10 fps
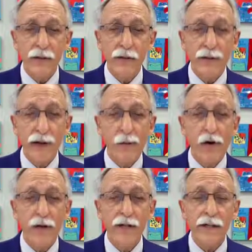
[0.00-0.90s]
San
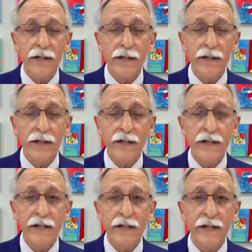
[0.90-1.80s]
Marcos to see
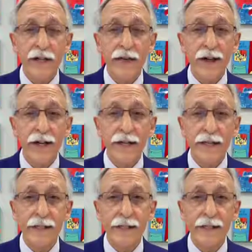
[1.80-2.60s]
kids and grandkids.